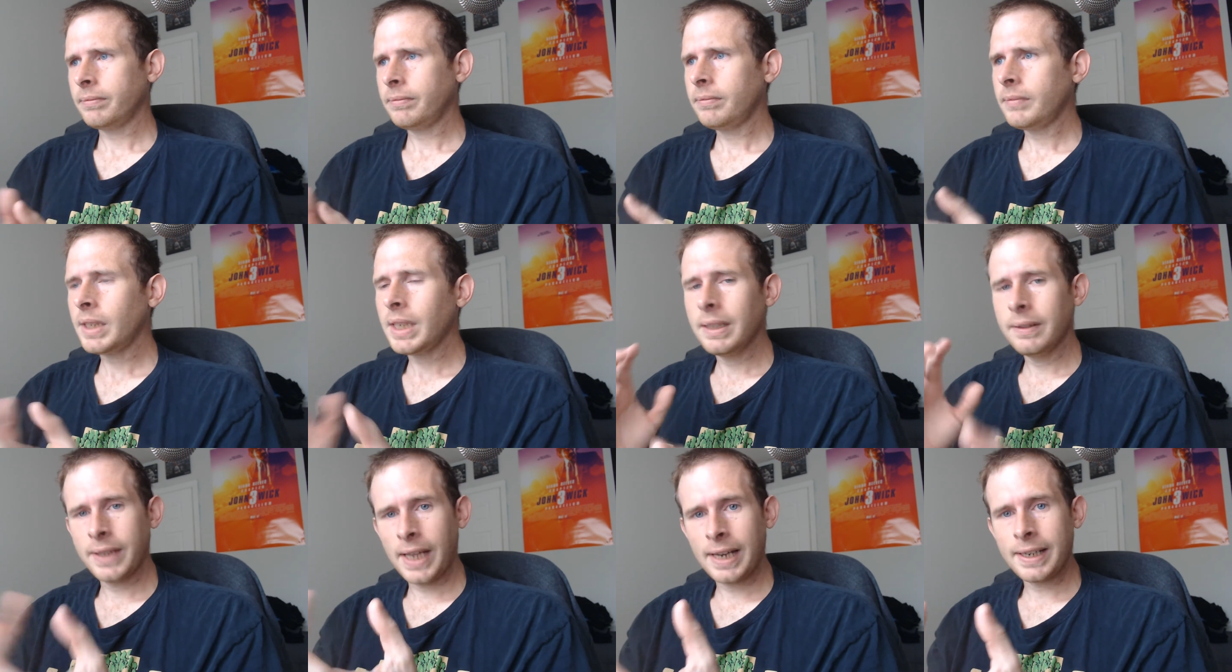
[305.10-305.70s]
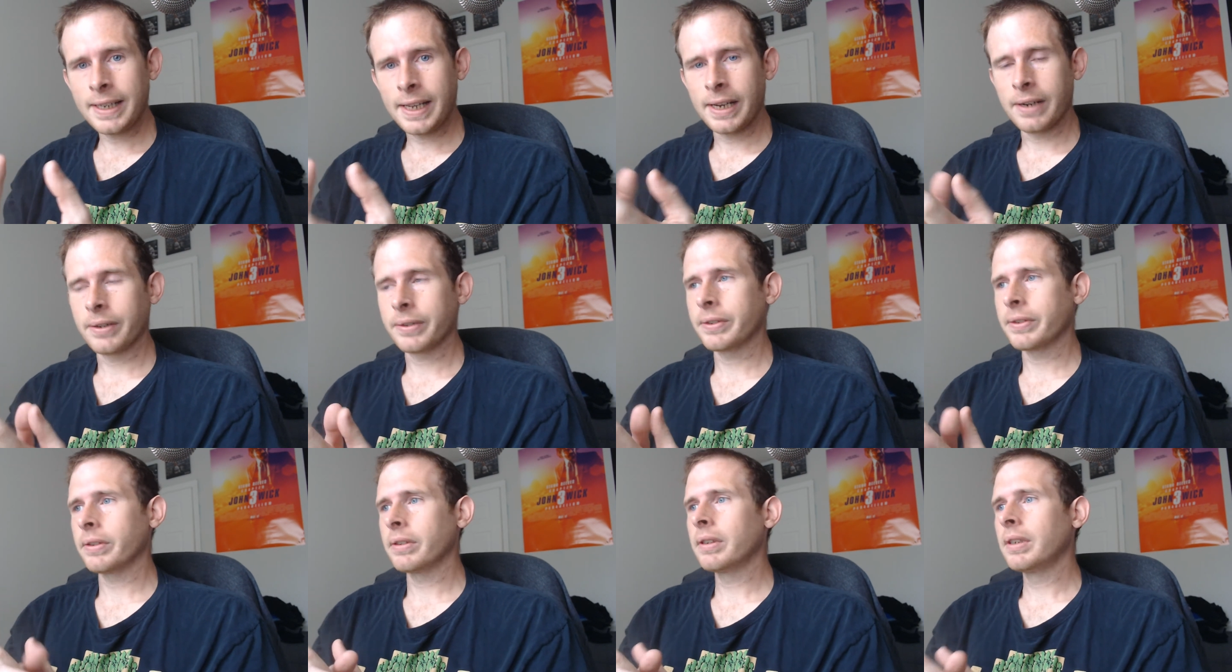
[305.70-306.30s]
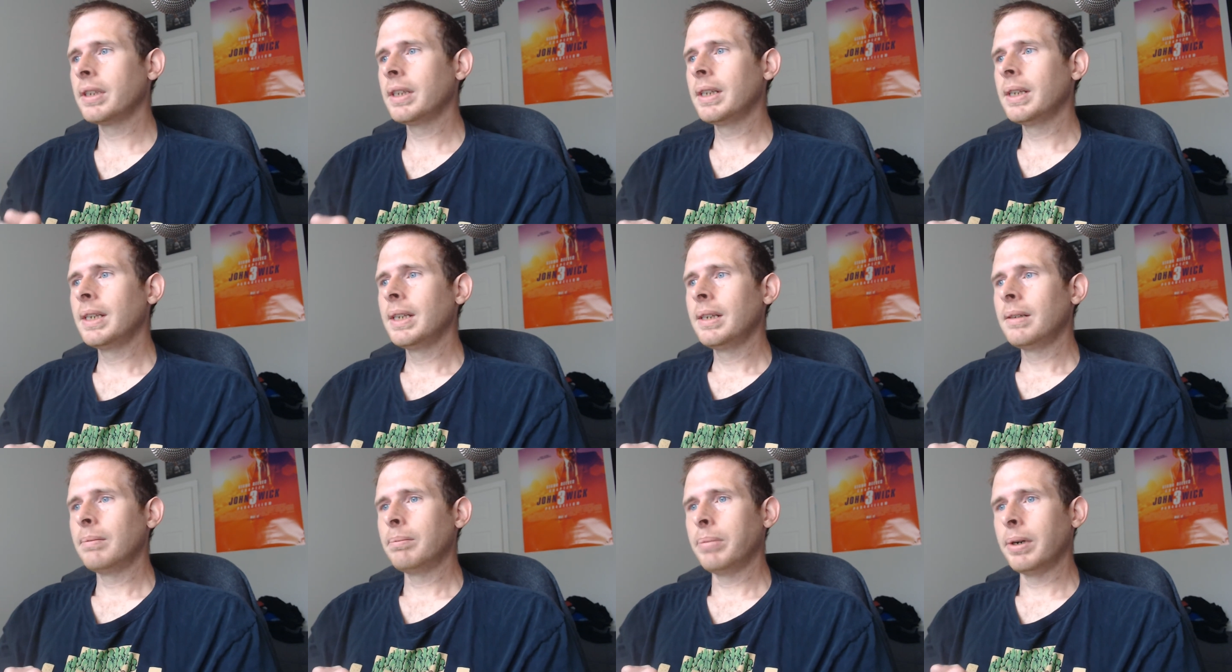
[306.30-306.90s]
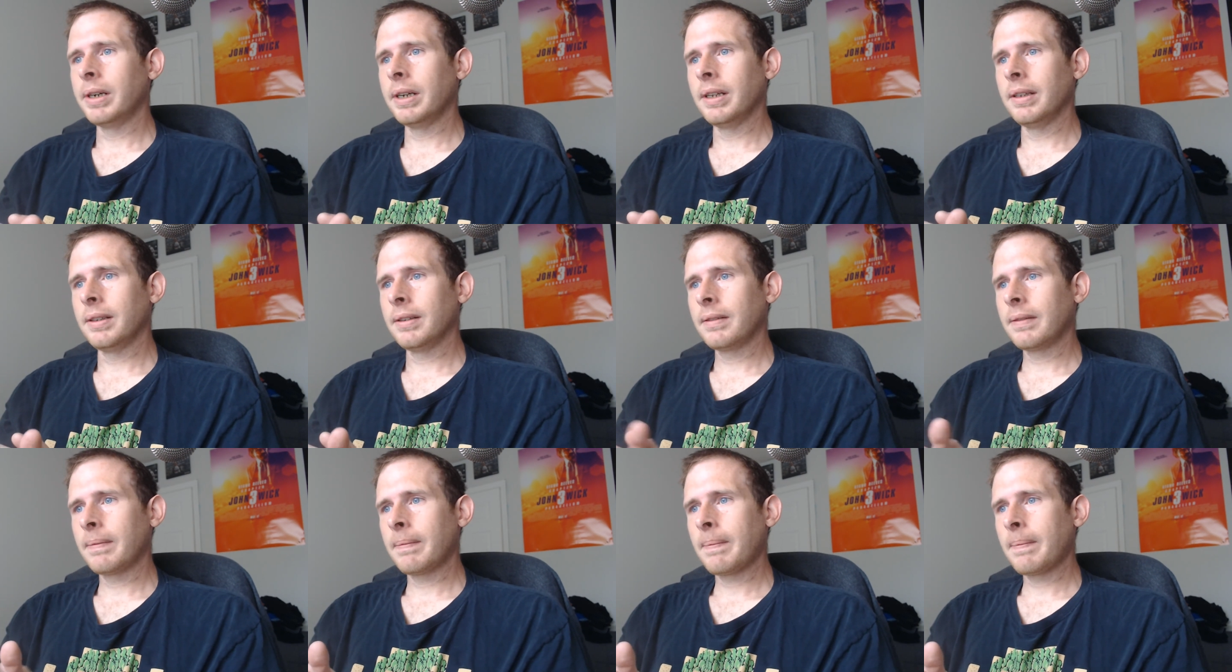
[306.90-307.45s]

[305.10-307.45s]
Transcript: that character. But